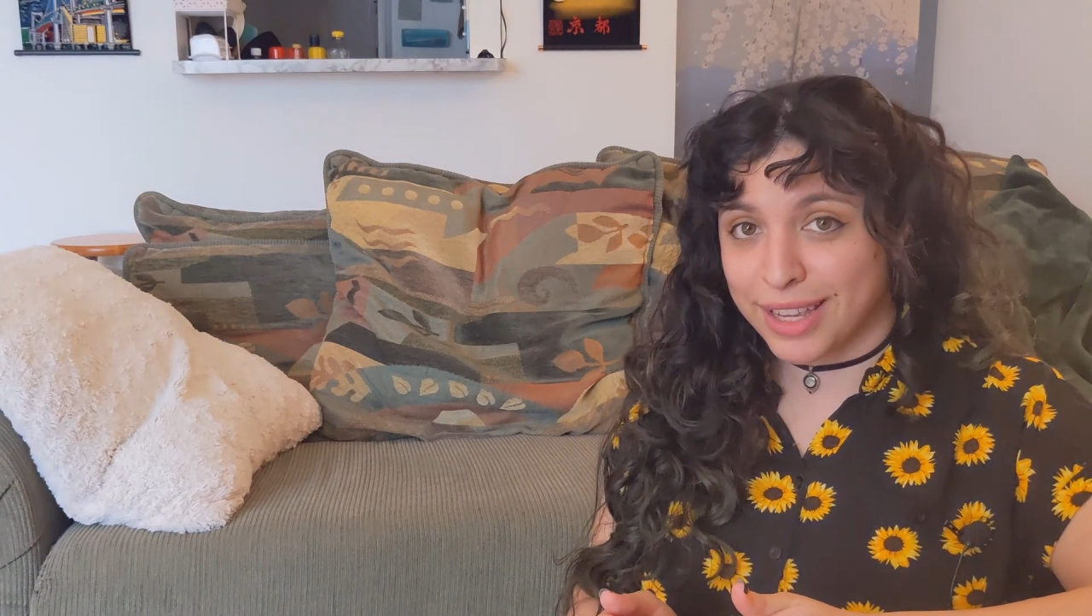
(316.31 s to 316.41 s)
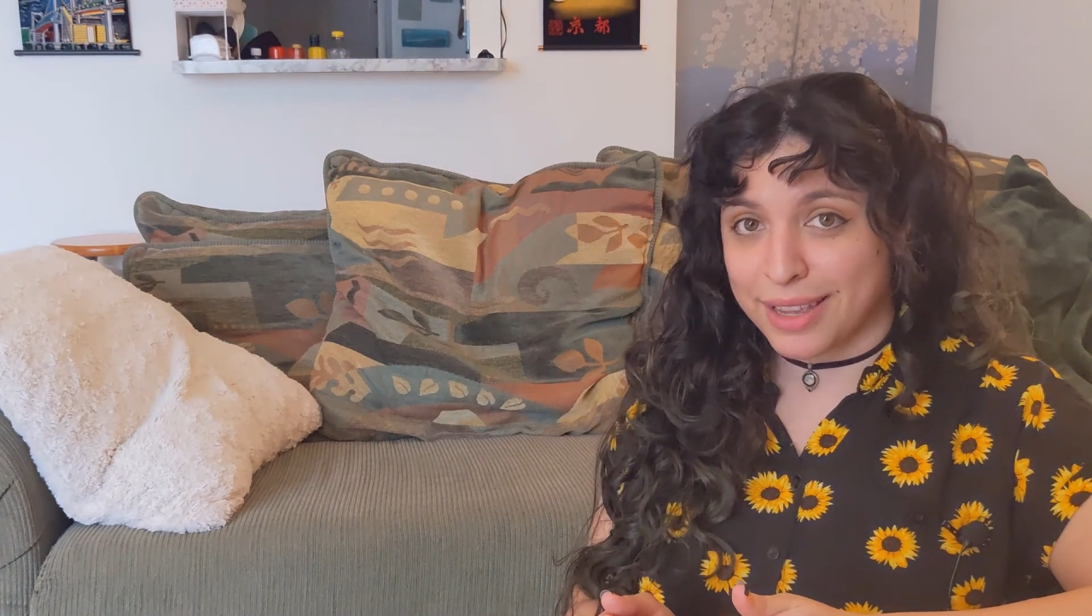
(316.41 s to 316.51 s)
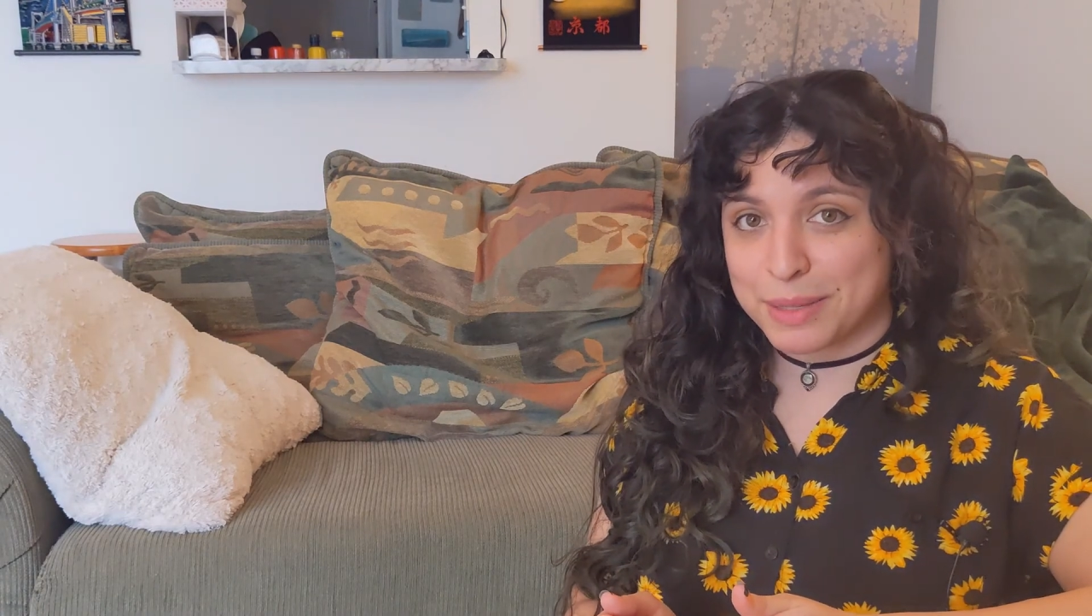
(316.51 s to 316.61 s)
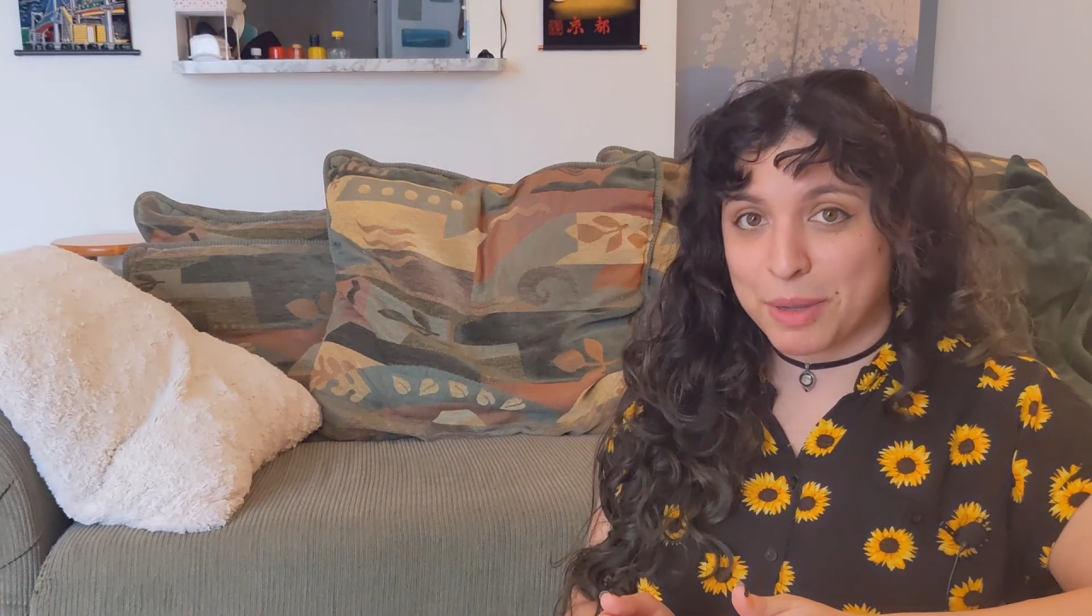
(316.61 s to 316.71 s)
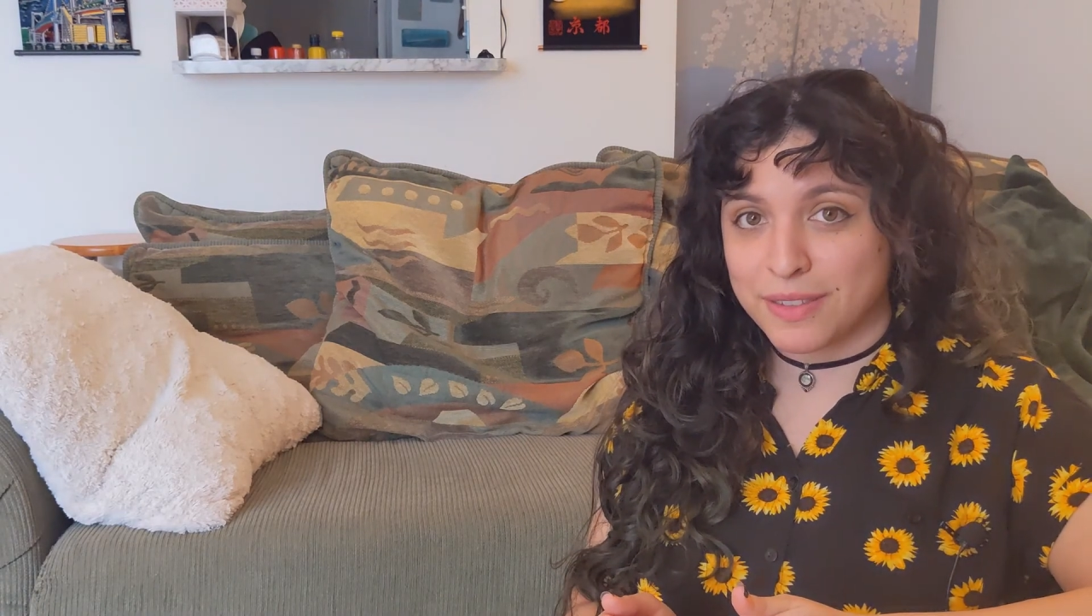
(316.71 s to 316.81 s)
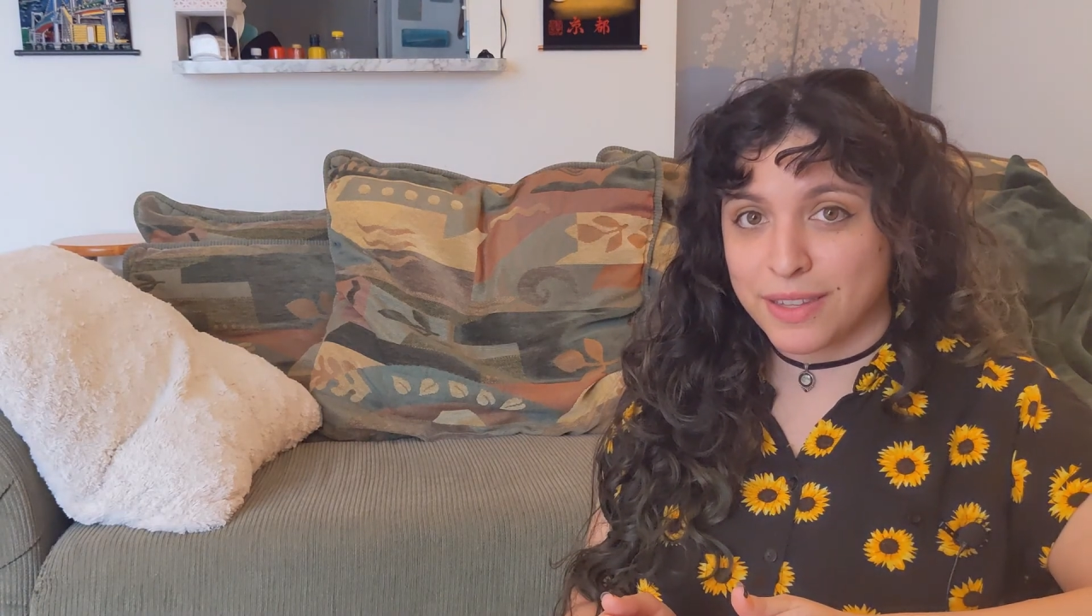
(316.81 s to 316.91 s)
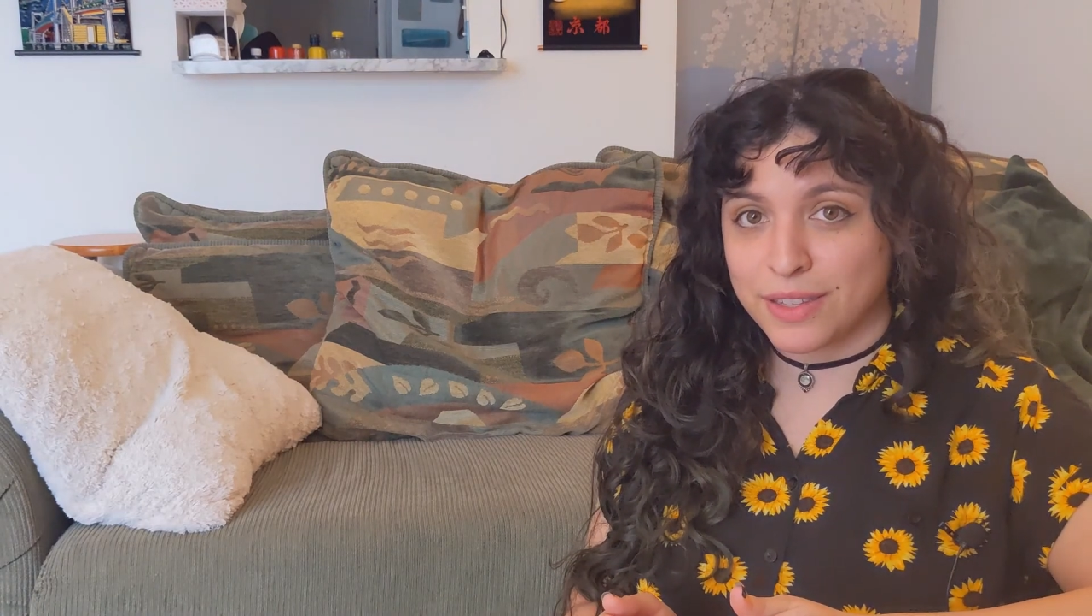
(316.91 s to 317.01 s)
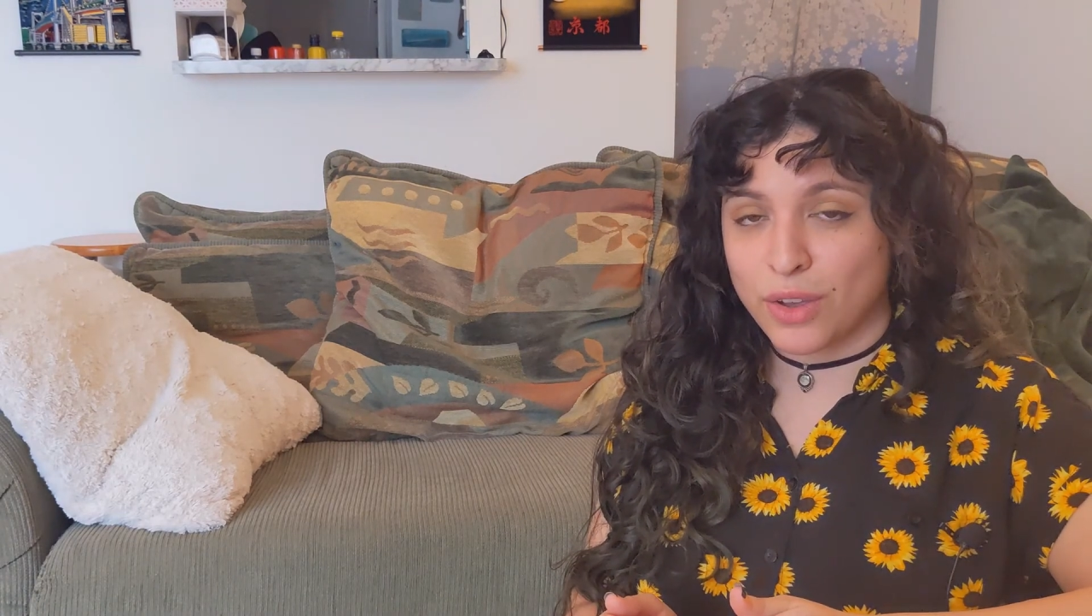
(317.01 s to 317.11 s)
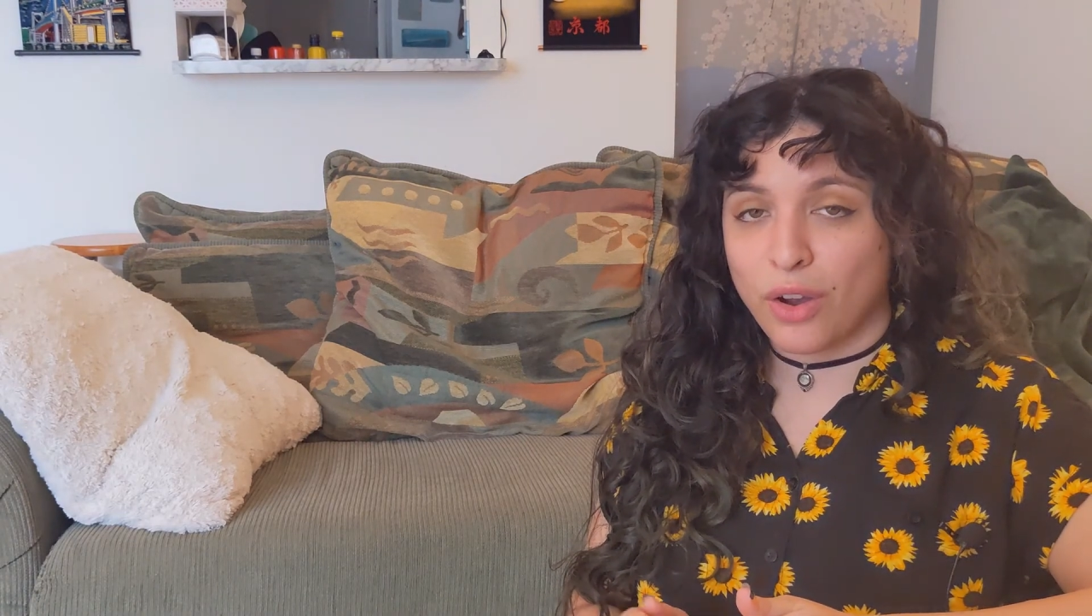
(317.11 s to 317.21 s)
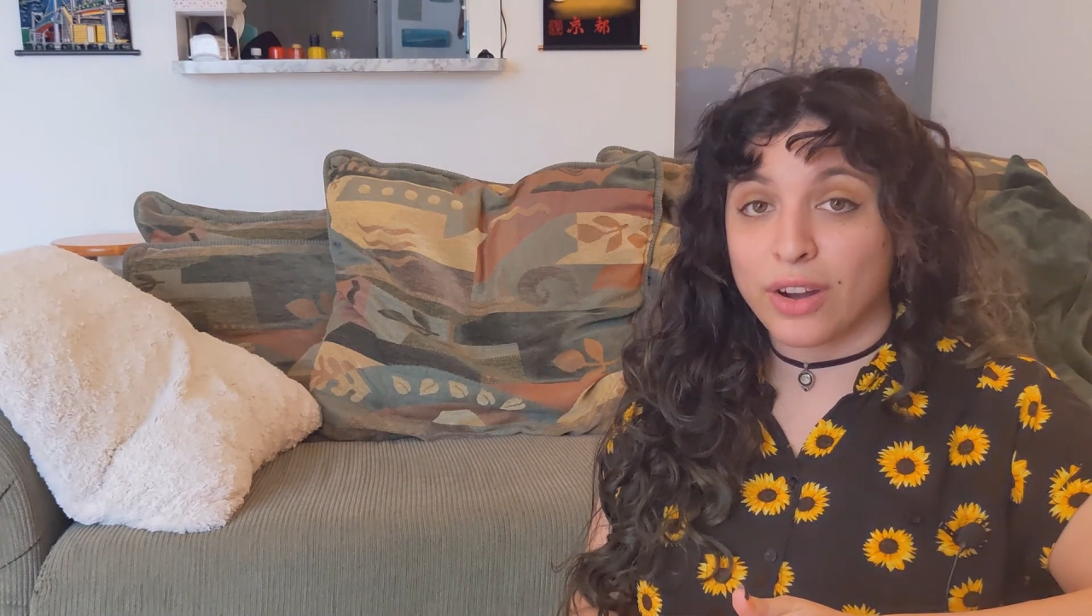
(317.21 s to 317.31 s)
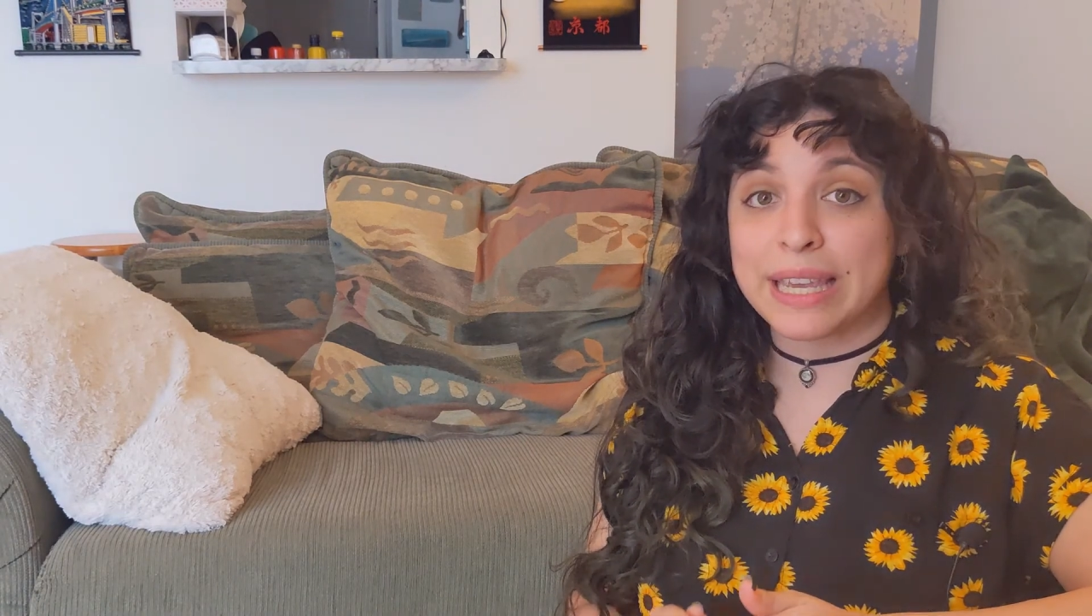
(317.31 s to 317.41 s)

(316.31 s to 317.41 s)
expenses are